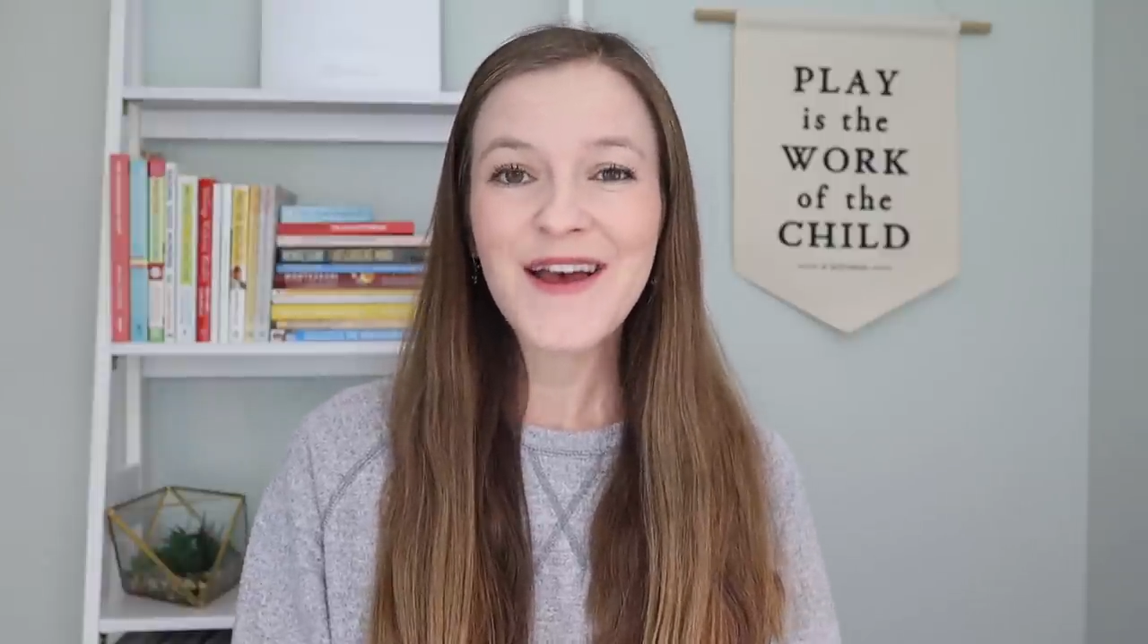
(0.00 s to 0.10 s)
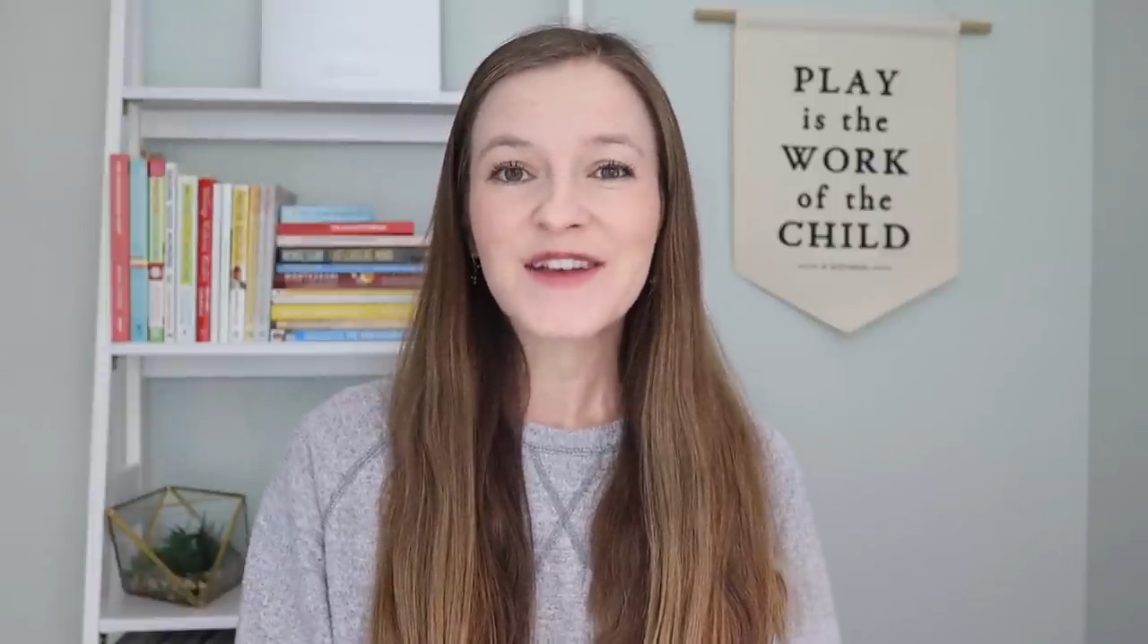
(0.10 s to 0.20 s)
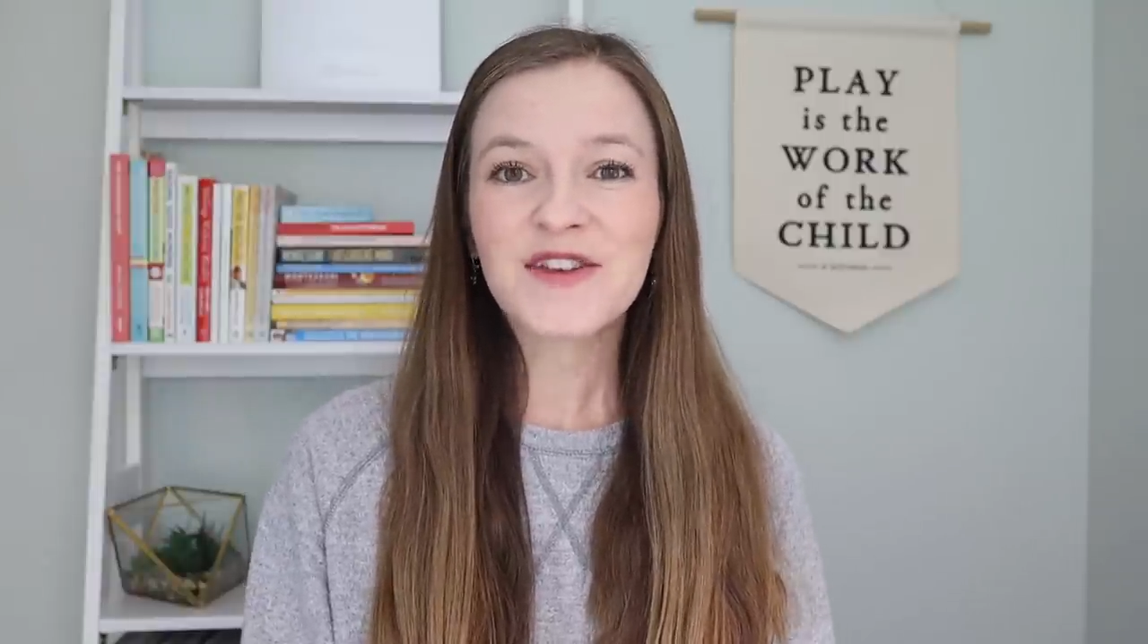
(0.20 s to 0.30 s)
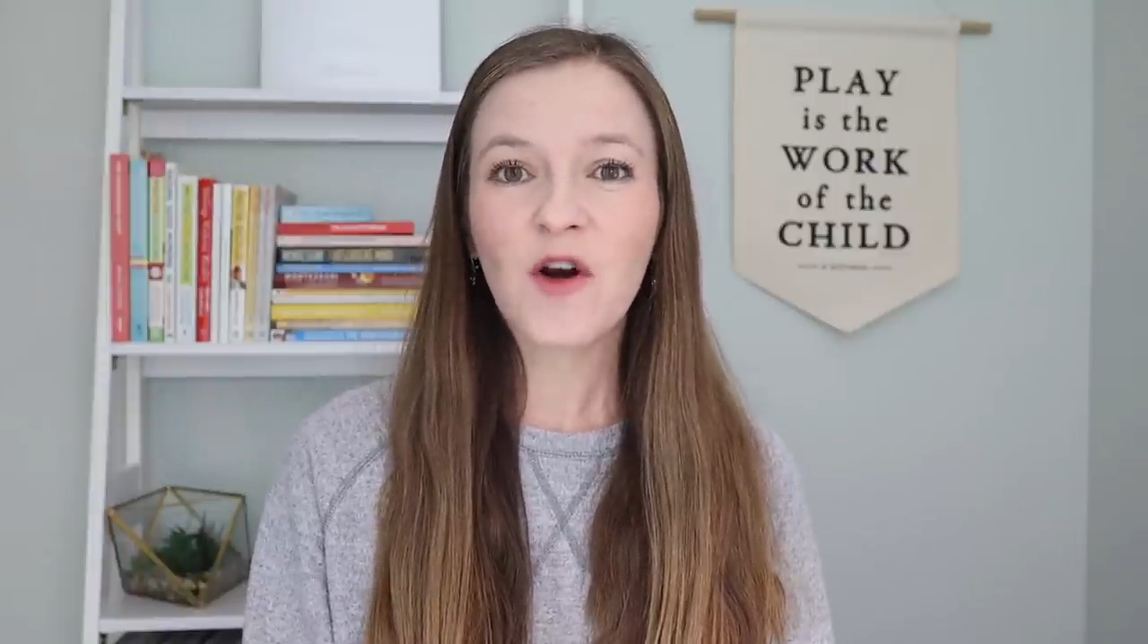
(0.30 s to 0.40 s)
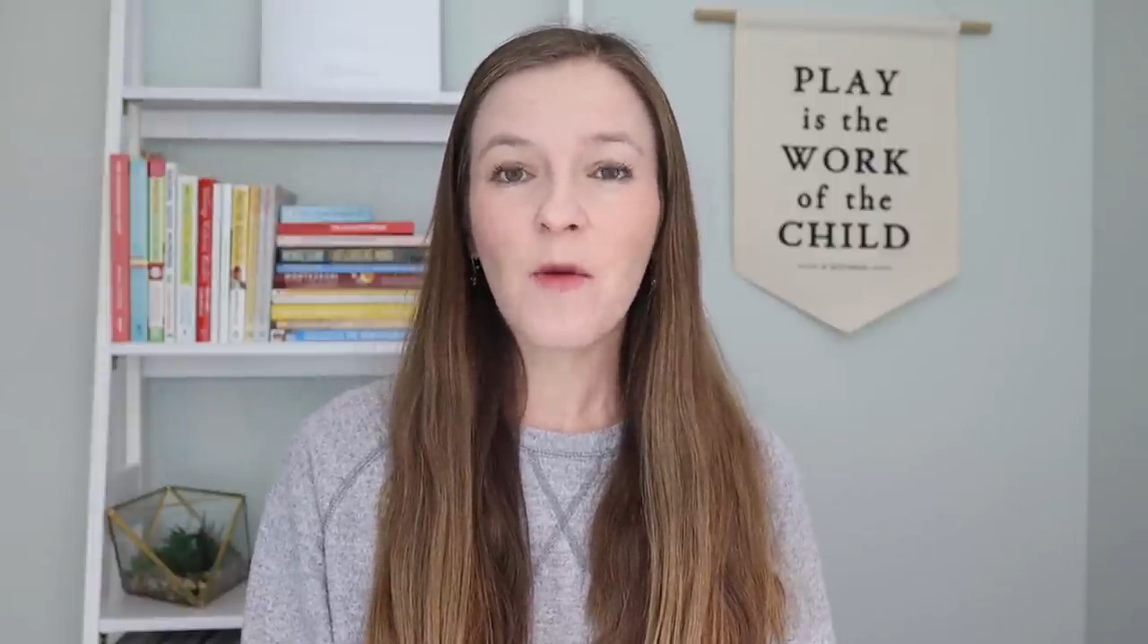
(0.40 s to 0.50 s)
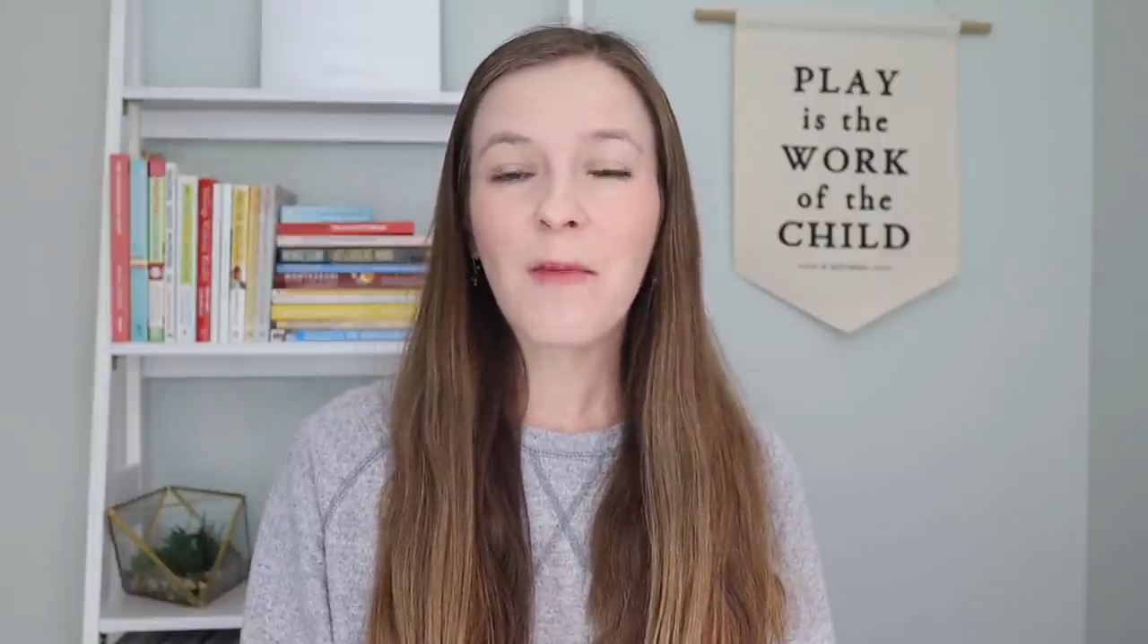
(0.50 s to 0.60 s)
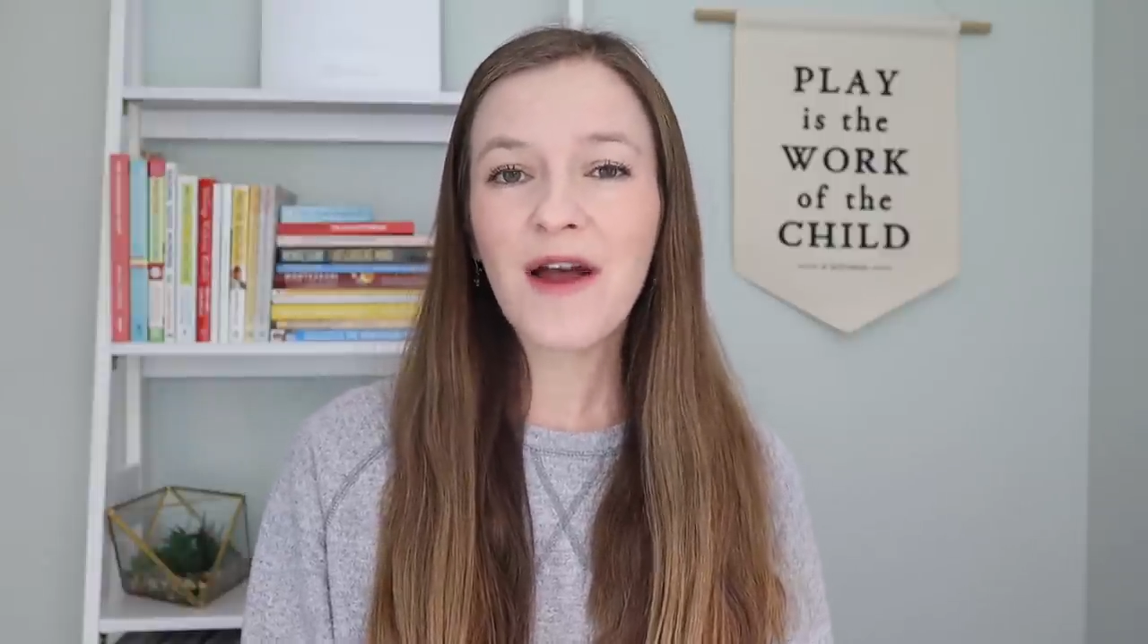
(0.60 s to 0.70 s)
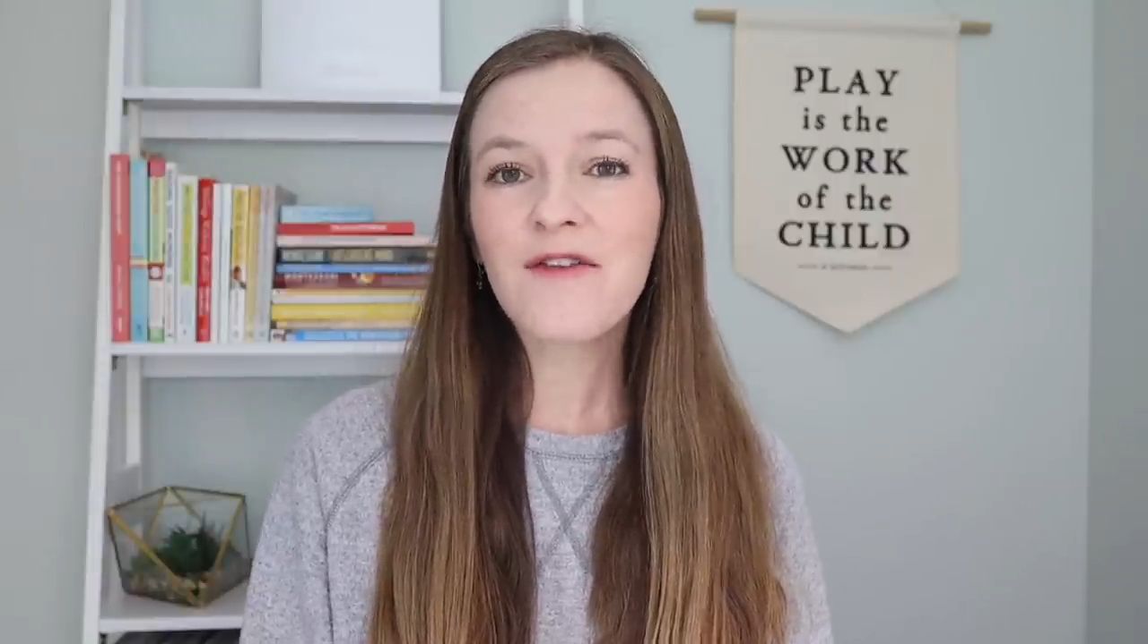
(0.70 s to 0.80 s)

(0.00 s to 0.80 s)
So, my